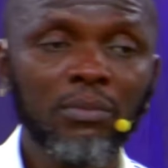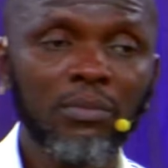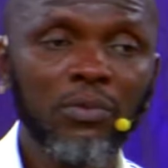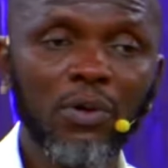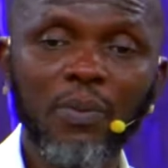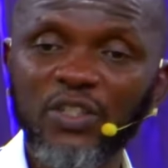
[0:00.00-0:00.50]

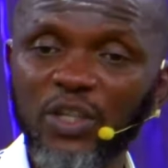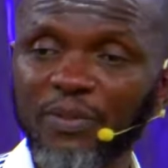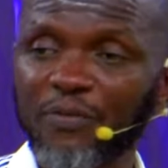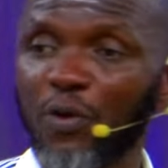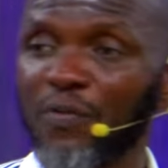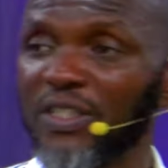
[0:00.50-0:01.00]
Romans chapter
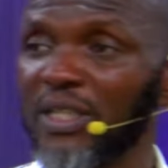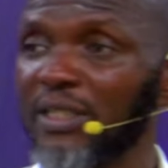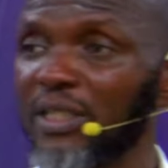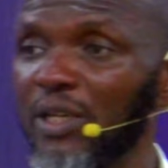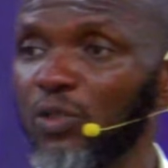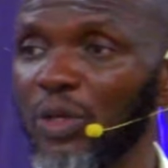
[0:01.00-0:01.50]
4, verse
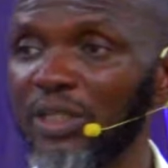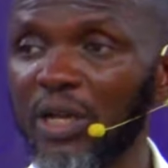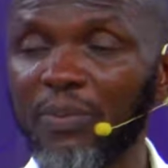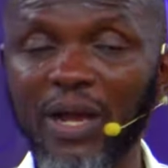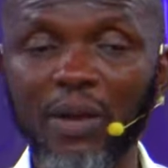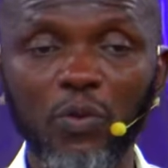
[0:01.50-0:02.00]
19 and 20.
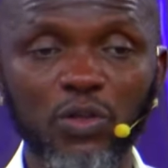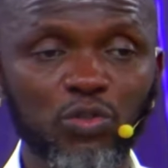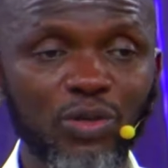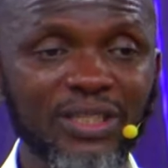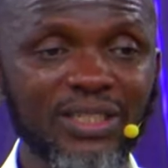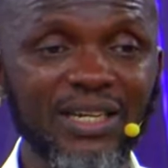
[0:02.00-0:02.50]
Abraham was
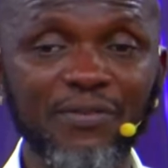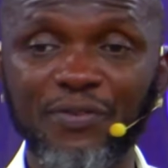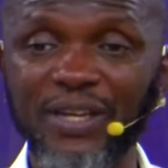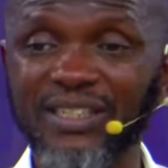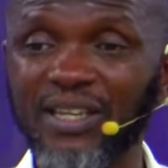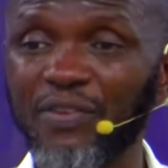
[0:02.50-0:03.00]
strengthened in
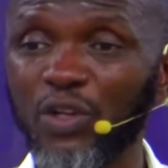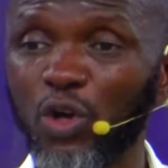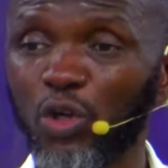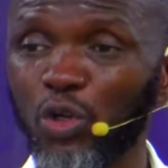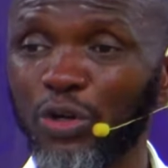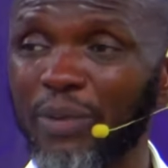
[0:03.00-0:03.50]
faith, giving
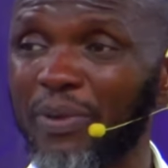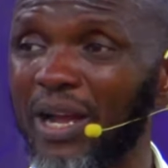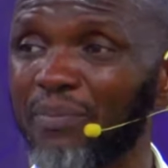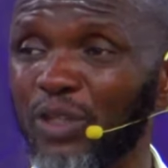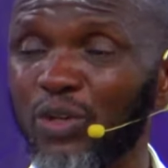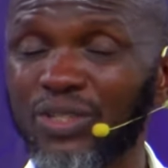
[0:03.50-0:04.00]
God glory.
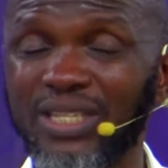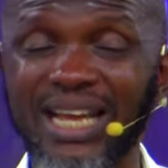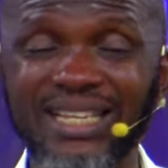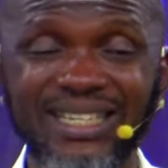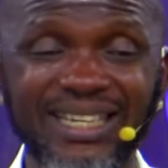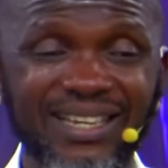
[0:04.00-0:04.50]
Abraham did not see
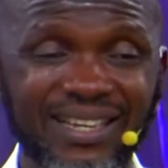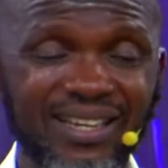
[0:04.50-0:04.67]
Isaac,